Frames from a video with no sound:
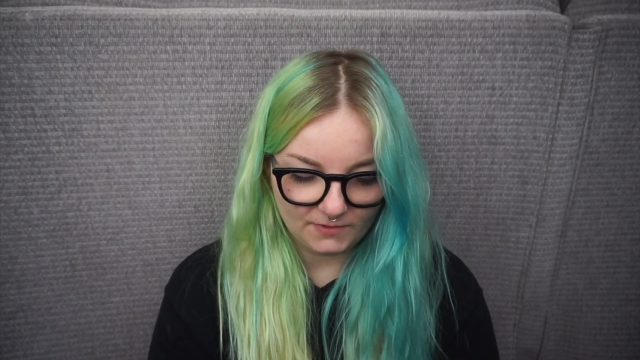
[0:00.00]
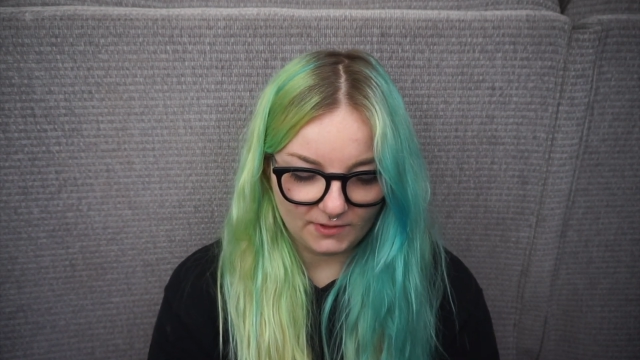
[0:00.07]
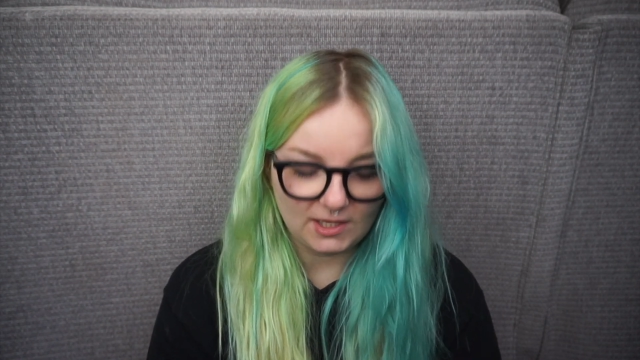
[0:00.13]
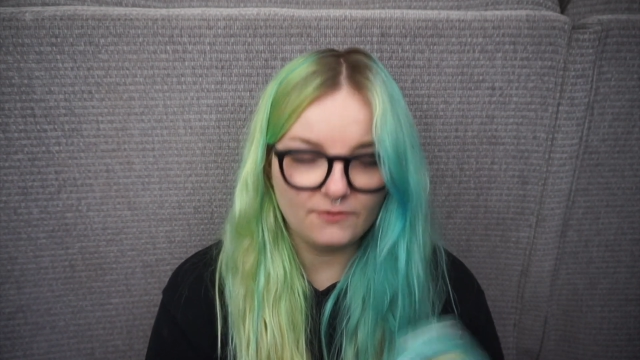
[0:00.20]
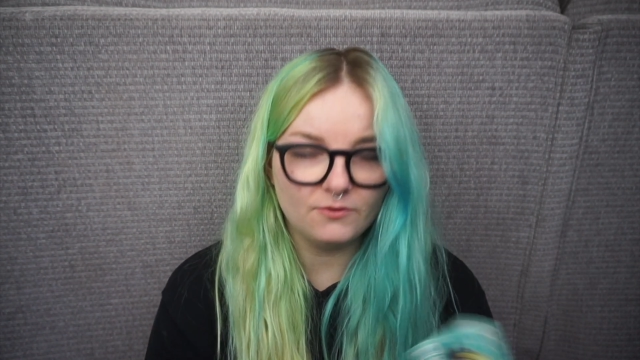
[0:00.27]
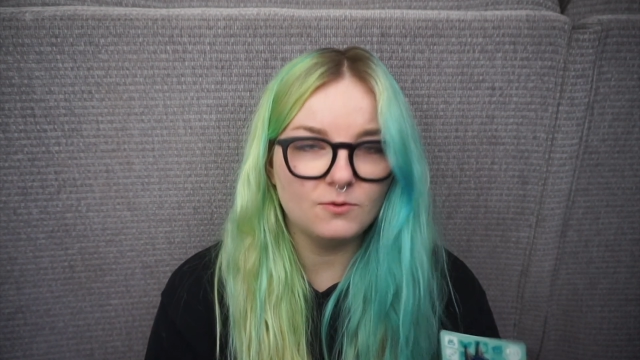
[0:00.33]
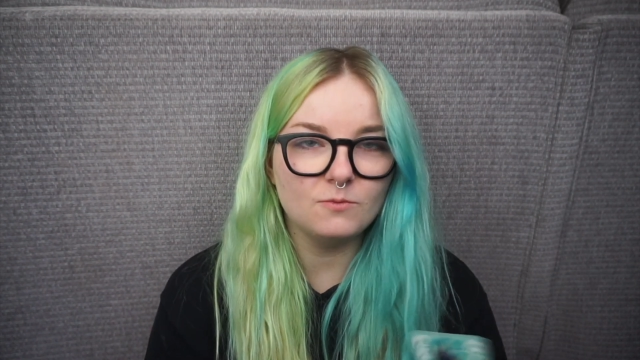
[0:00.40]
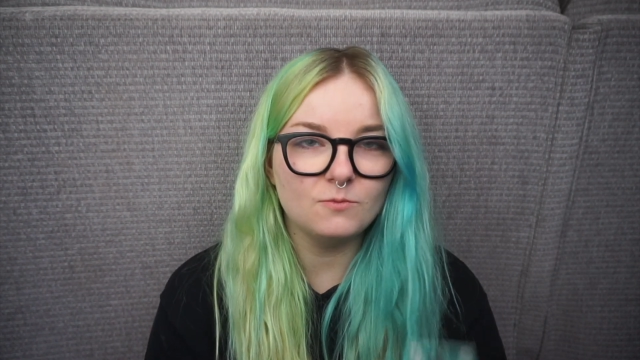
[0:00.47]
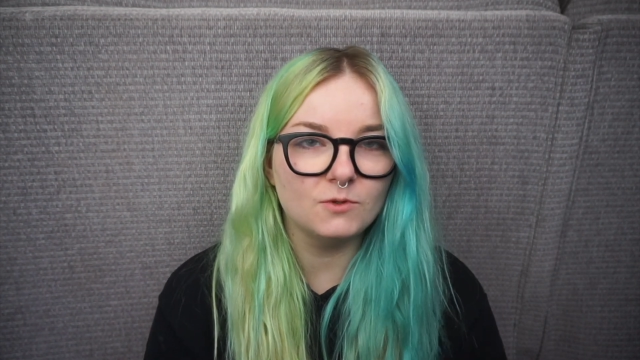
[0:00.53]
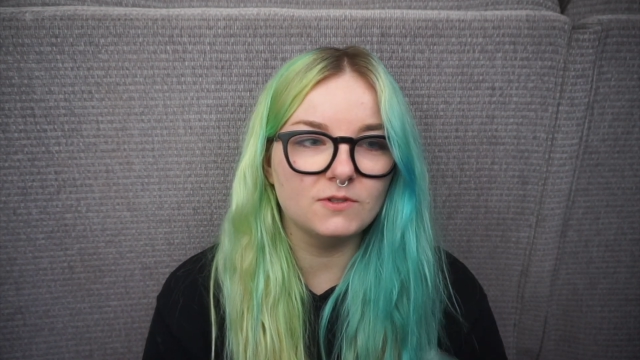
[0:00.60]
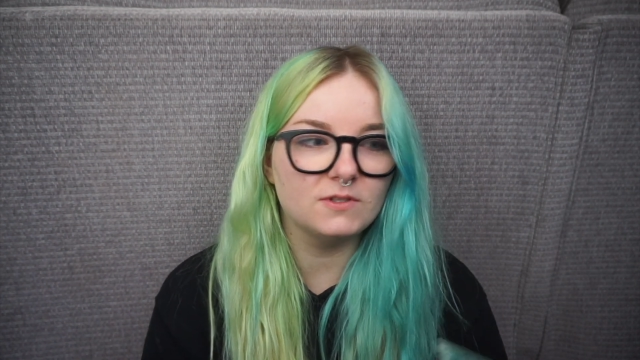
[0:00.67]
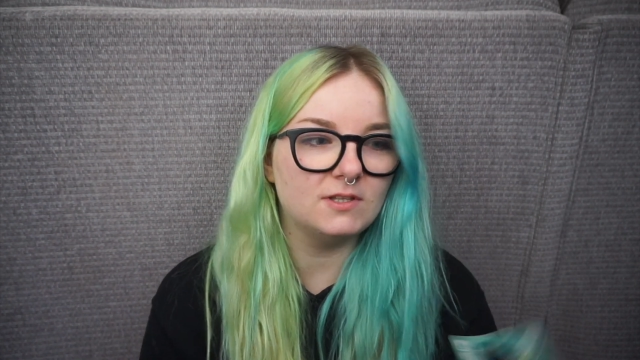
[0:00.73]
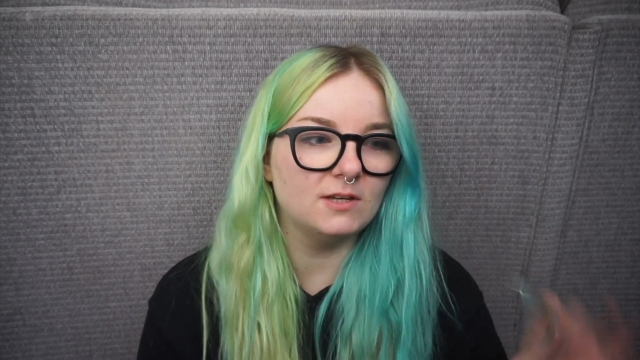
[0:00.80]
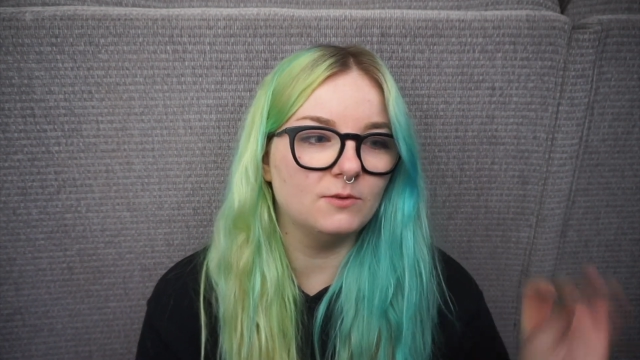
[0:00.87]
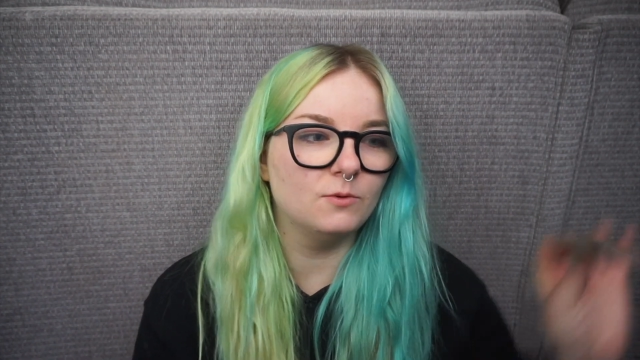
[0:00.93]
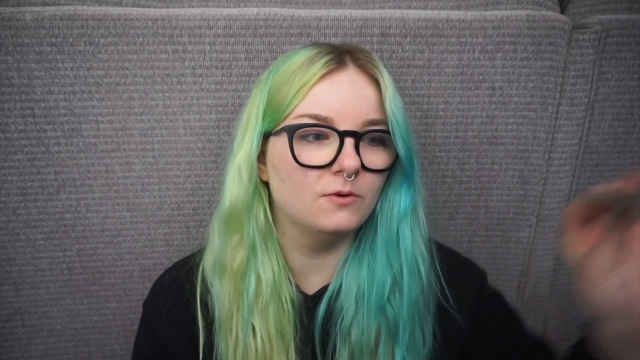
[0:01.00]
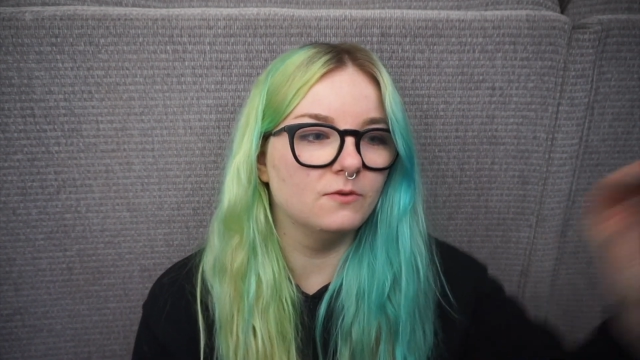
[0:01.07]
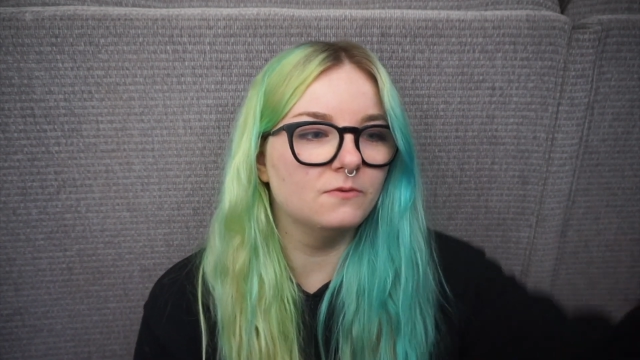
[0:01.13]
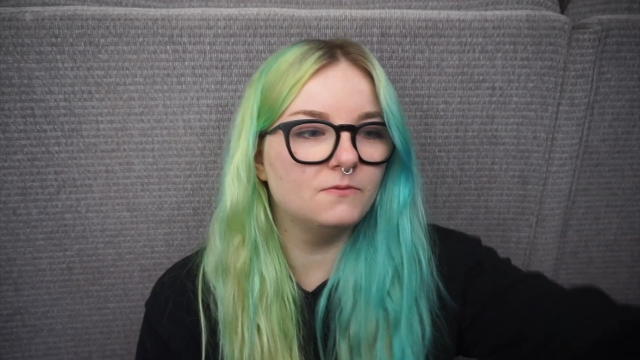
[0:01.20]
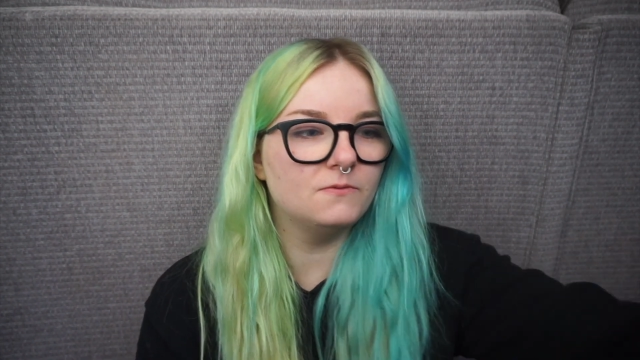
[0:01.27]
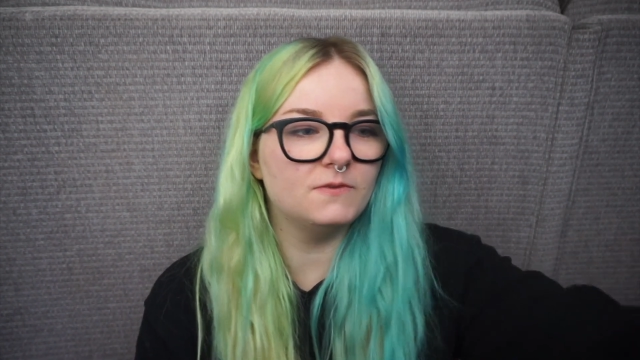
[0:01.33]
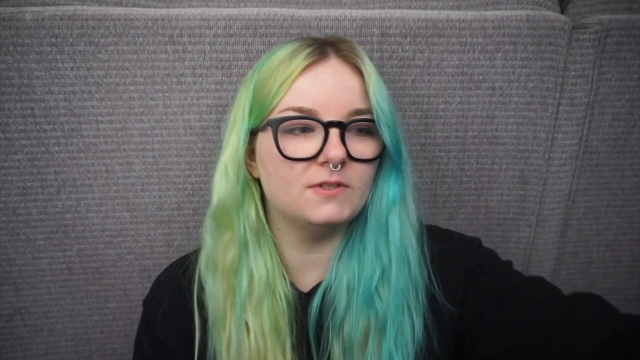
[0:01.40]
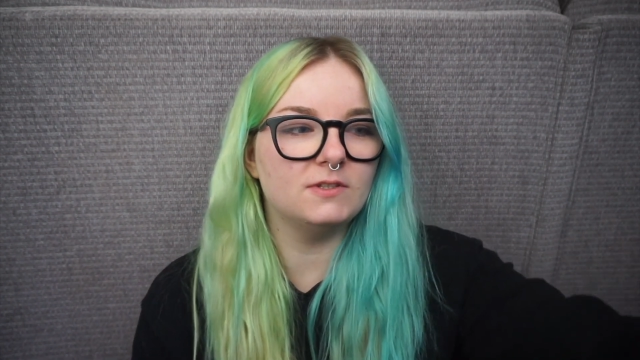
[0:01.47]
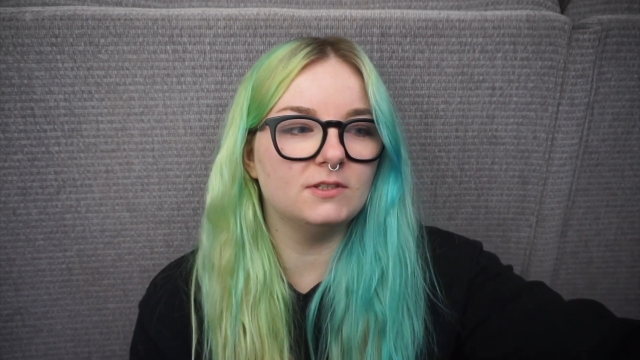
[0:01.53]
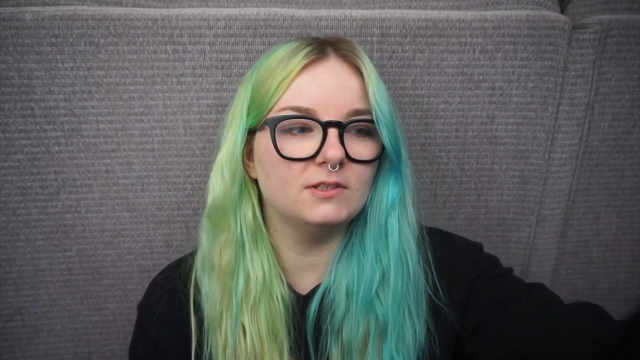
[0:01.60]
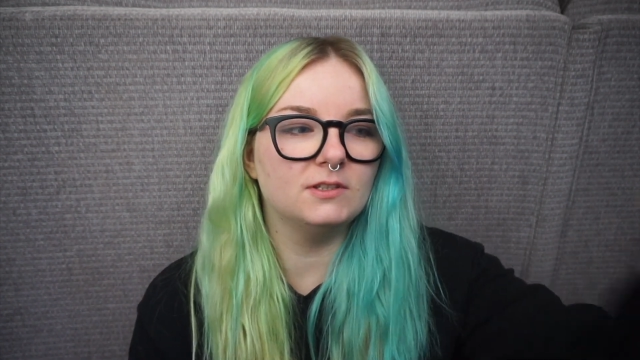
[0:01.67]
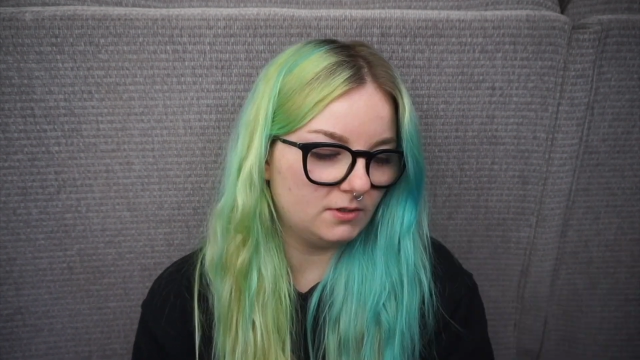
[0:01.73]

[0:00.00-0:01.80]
Everyone wants their wolves.